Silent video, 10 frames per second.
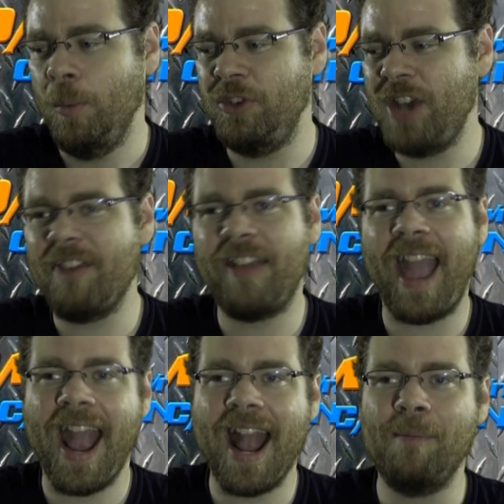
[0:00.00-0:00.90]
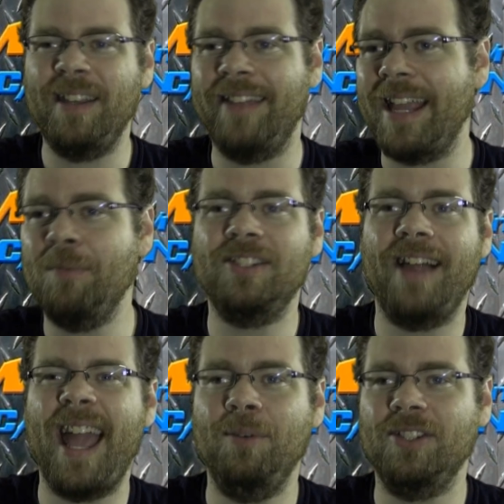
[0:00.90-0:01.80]
with JFK. I mean, like, it was
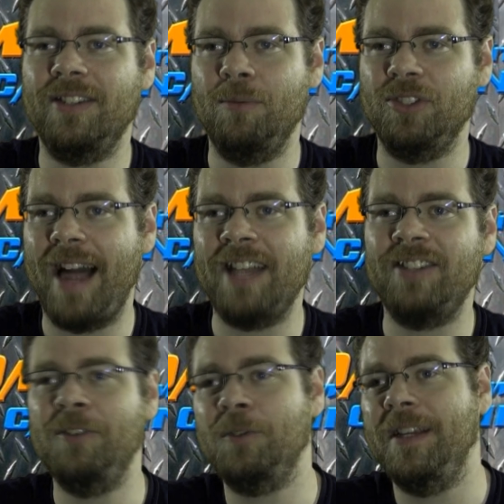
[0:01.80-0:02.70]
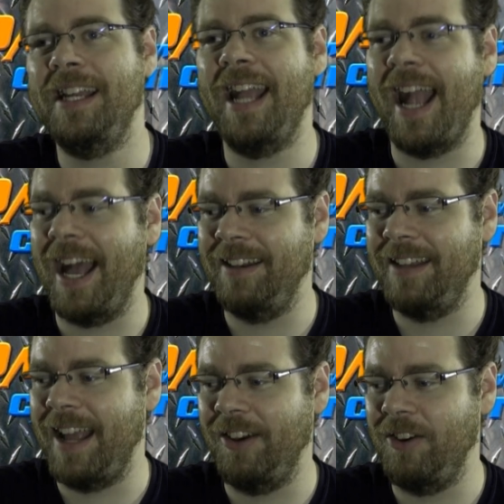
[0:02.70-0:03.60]
last century,
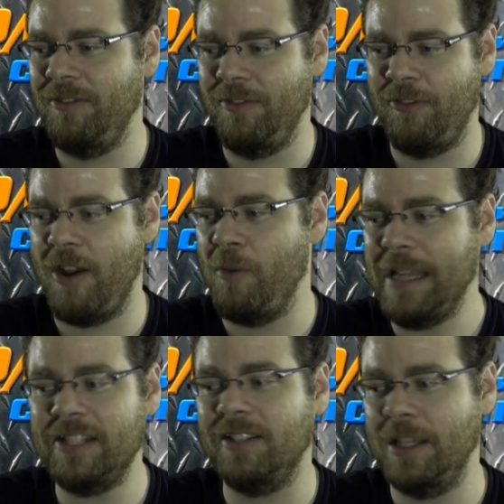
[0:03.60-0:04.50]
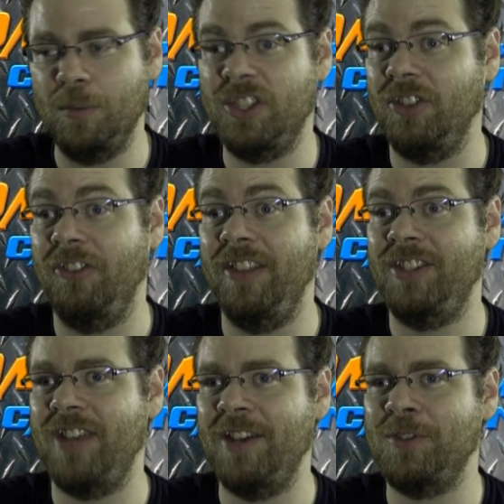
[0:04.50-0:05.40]
and very recently was still
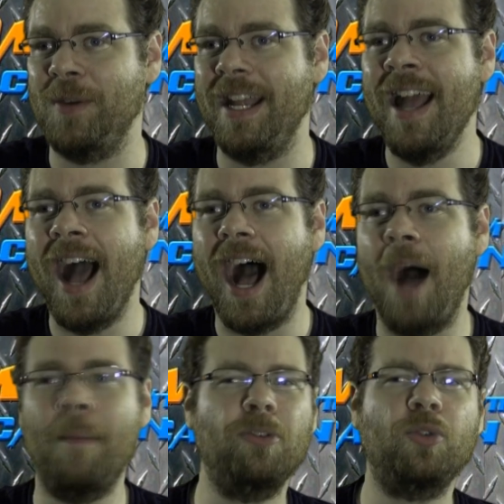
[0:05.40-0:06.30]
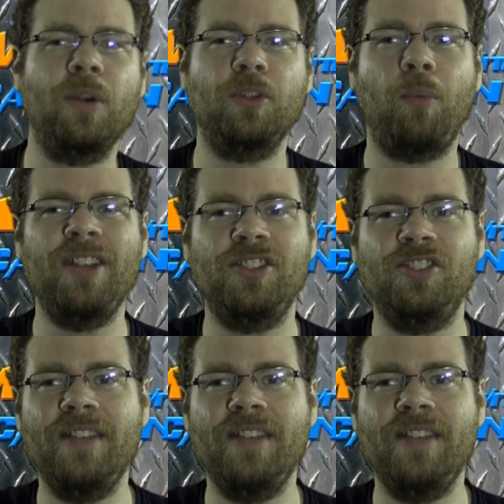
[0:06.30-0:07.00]
this century. I was sort of surprised to